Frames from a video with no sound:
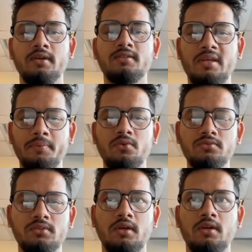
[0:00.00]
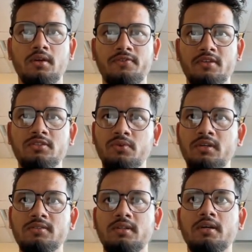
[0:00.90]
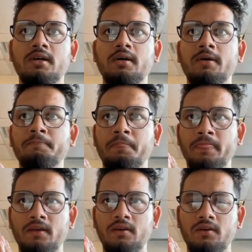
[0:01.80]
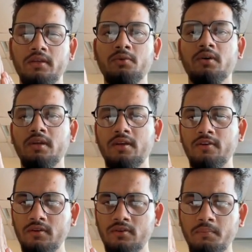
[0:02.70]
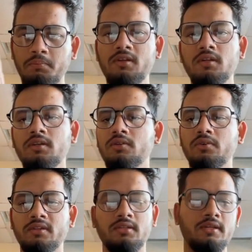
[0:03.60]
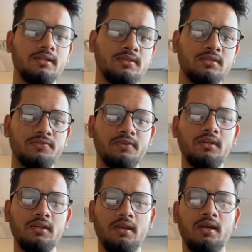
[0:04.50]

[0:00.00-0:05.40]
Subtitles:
Suppose first one is you are a completely new in the data science field,